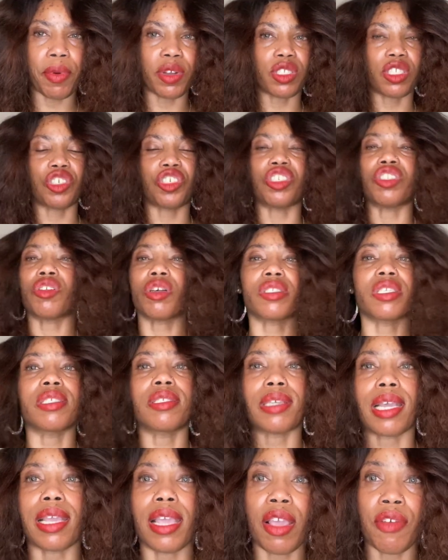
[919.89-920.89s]
but she doesn't
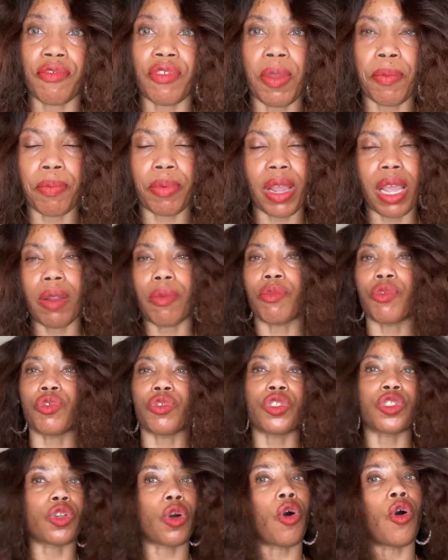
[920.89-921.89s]
take Evening
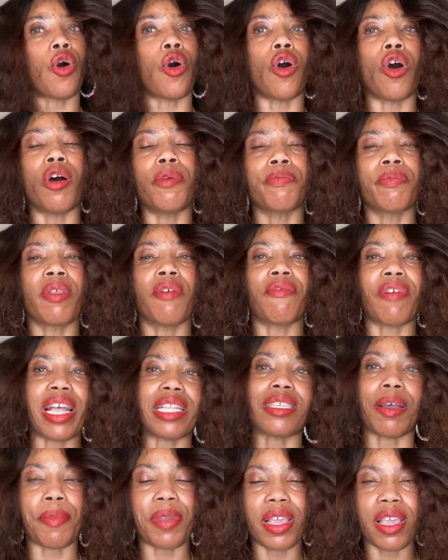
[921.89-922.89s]
Primrose or
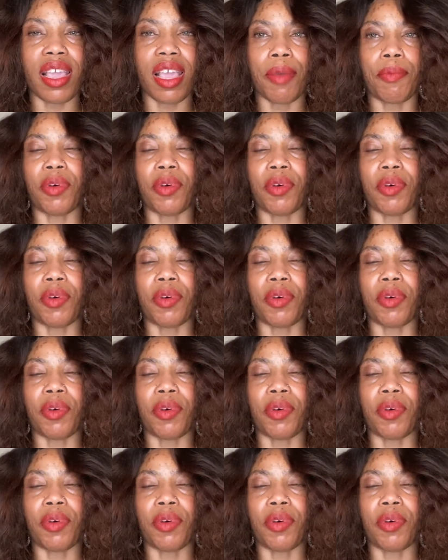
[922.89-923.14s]
vitamin E.